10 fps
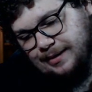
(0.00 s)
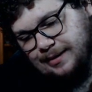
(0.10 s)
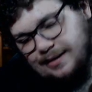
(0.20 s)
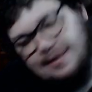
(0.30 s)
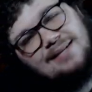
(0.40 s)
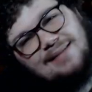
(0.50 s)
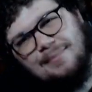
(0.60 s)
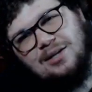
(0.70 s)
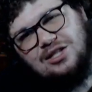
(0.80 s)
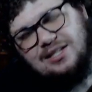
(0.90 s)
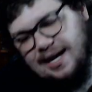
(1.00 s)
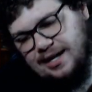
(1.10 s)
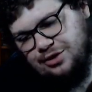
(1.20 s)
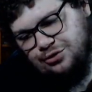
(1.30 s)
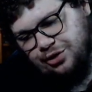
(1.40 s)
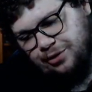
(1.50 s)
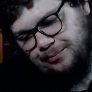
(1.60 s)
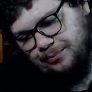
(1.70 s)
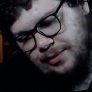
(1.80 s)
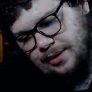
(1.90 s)
that much is kind of true.
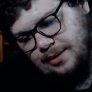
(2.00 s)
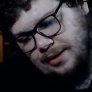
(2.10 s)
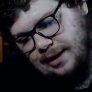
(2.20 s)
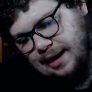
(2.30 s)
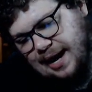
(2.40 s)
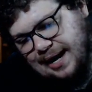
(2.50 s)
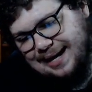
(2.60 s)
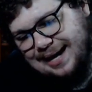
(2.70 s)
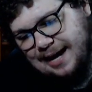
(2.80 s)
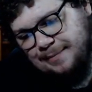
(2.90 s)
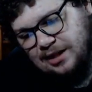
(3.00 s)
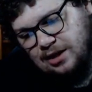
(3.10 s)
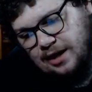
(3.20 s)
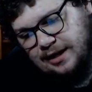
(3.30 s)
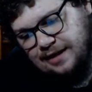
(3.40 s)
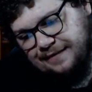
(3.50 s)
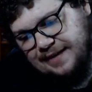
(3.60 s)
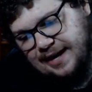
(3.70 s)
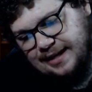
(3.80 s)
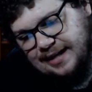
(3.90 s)
It had been long enough
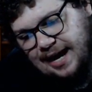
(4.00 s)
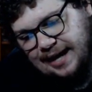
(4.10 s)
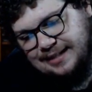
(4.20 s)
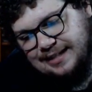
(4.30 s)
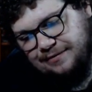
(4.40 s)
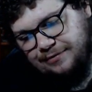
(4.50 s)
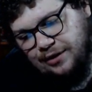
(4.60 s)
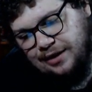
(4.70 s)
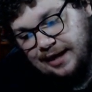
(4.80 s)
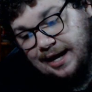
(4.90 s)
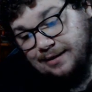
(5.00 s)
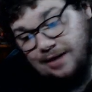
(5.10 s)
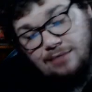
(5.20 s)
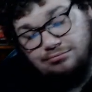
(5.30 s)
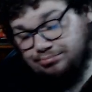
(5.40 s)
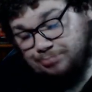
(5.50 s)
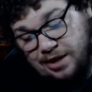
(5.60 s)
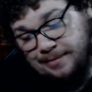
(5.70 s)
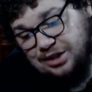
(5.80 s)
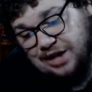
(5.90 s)
that I did forget
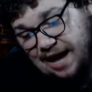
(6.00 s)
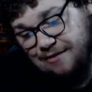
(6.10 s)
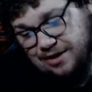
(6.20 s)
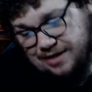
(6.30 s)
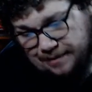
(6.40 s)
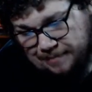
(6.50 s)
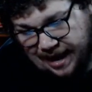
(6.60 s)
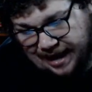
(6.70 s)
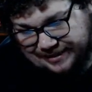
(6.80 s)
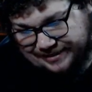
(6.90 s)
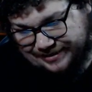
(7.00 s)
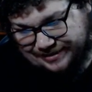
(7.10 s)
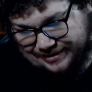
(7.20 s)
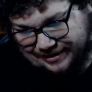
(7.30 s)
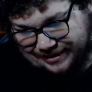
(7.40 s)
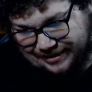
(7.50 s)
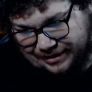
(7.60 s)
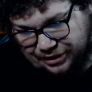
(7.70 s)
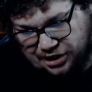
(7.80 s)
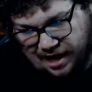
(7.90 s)
pretty much everything past
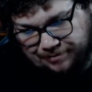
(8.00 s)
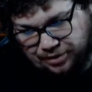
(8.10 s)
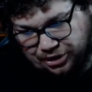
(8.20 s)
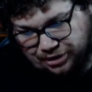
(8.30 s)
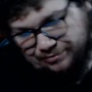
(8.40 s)
chapter